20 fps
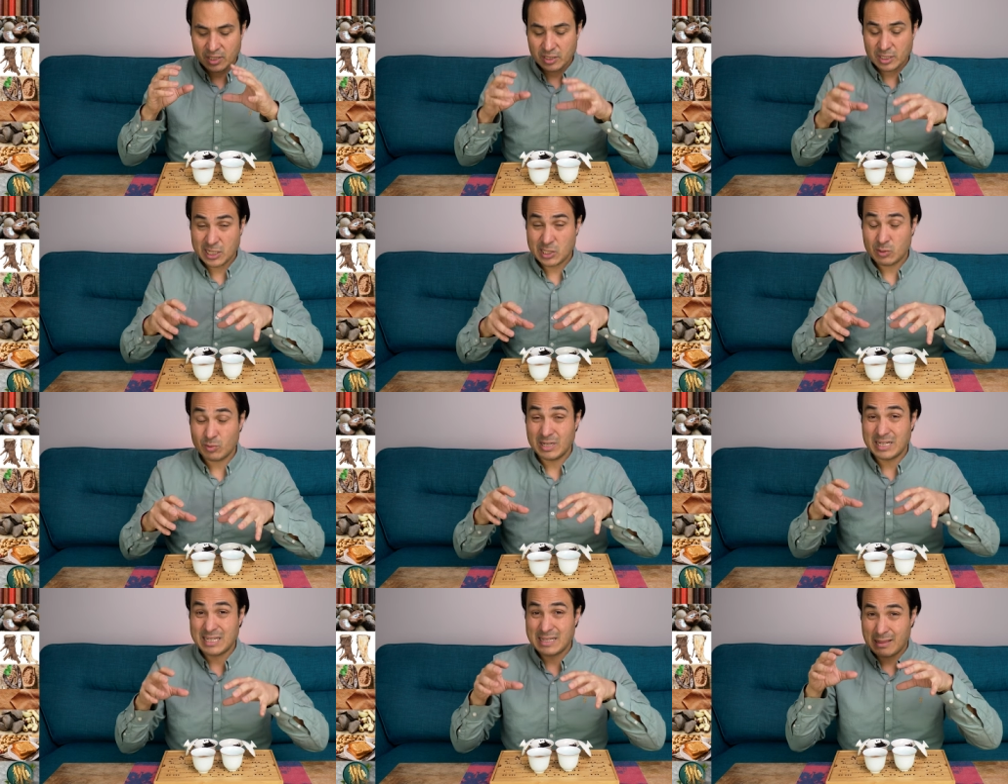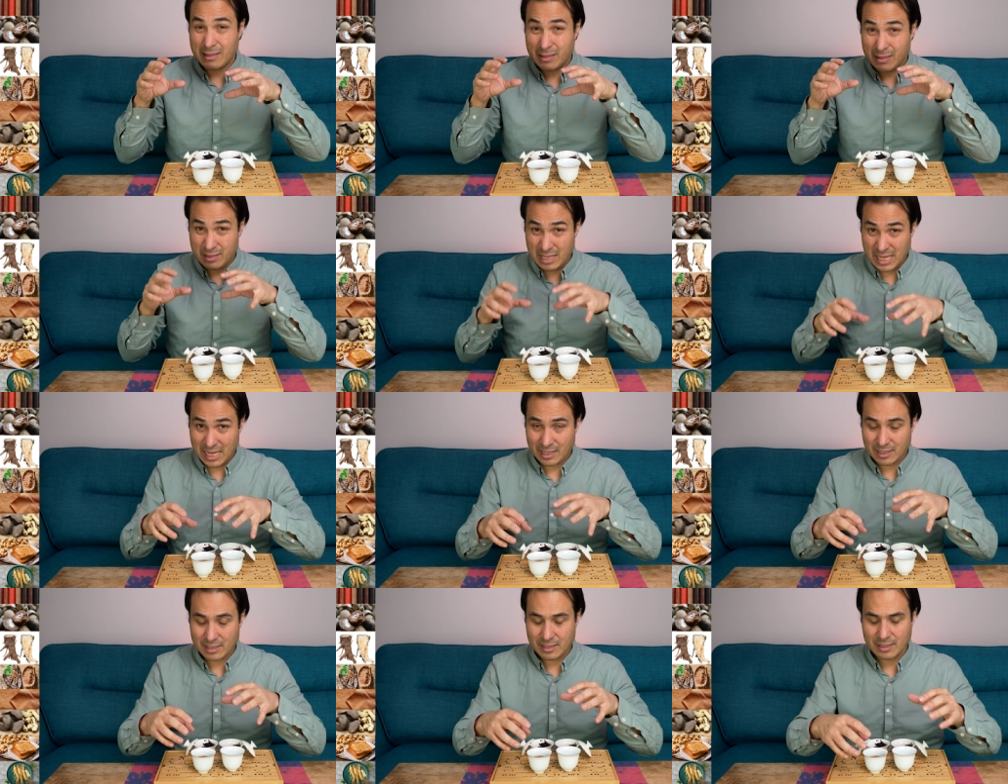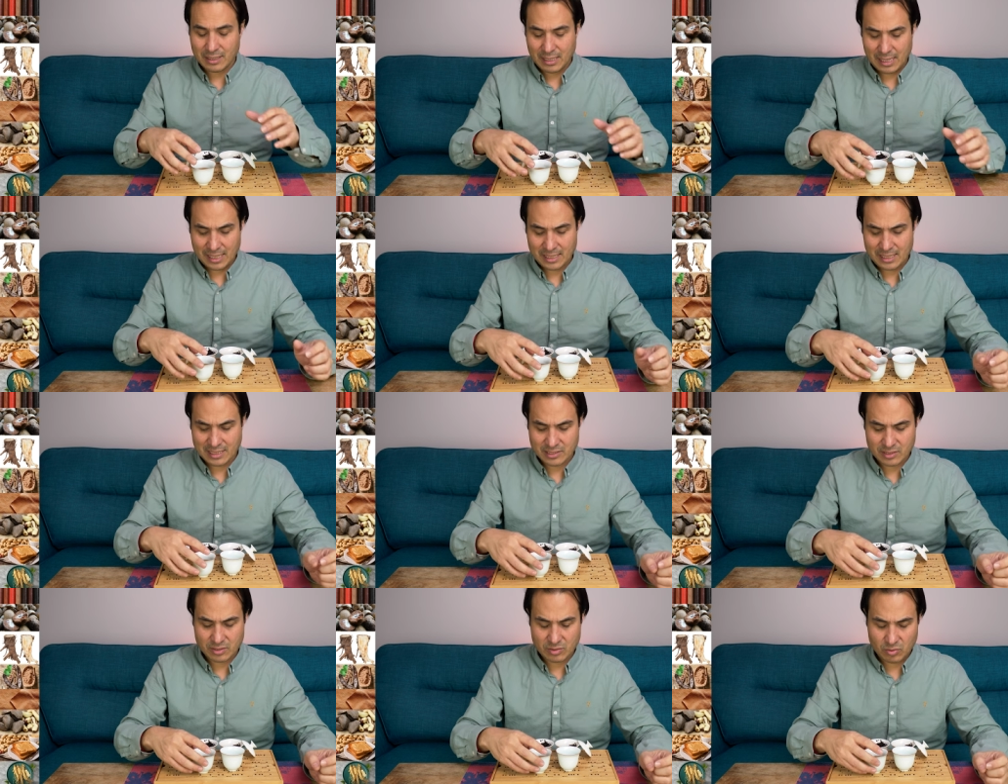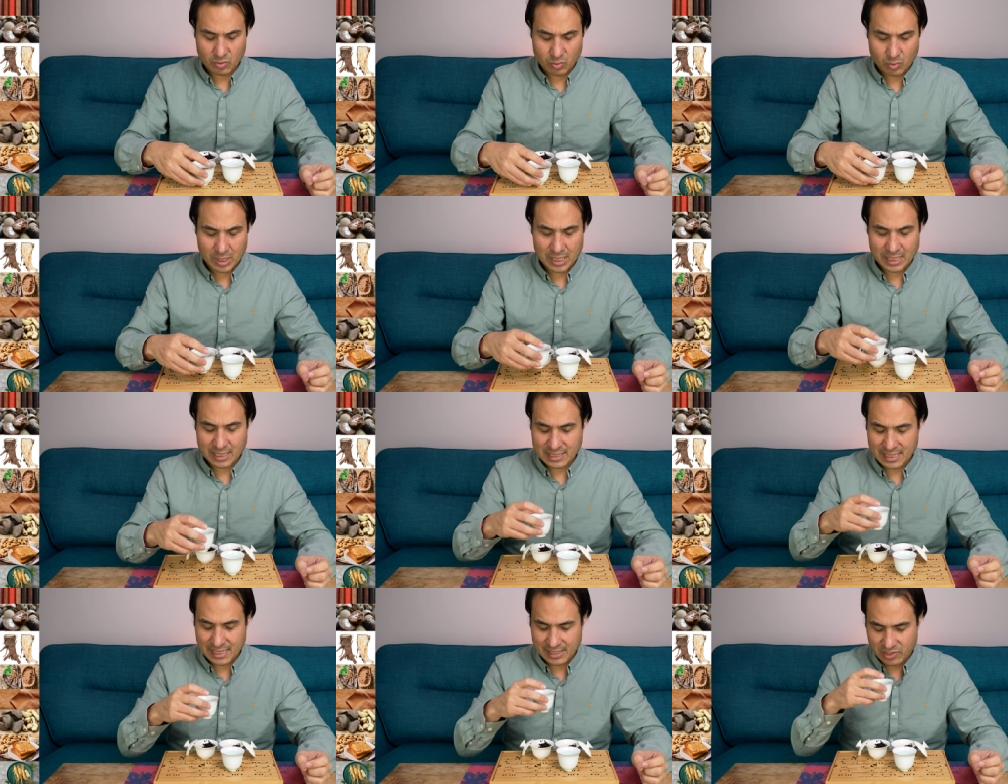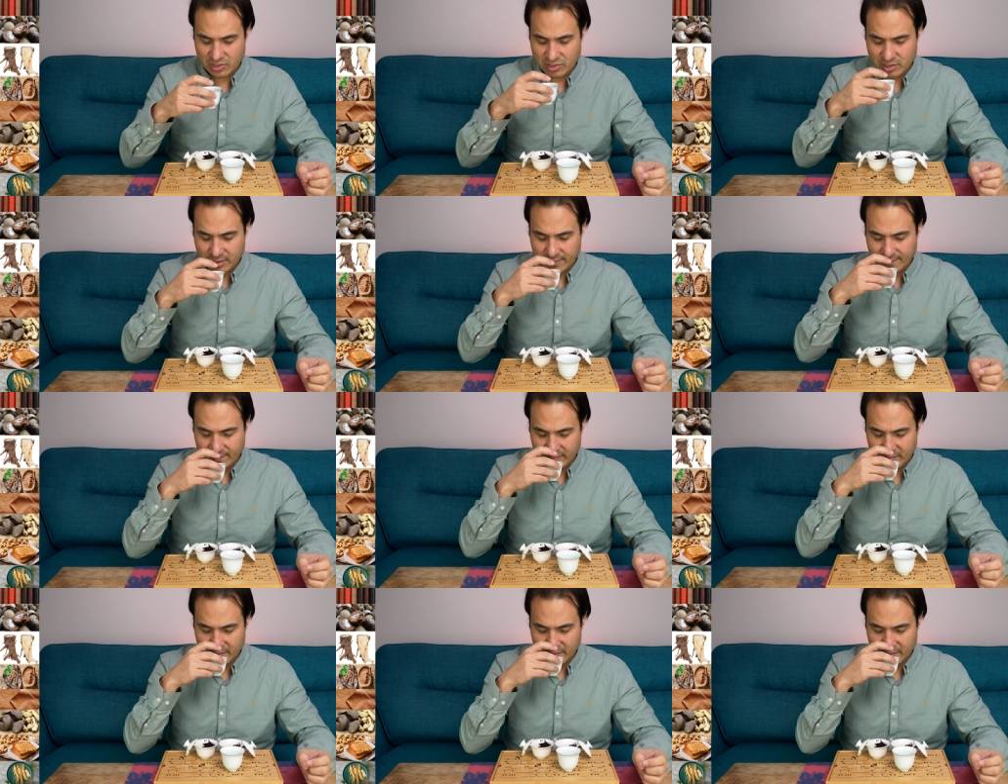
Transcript: This one is thick and has an oily texture.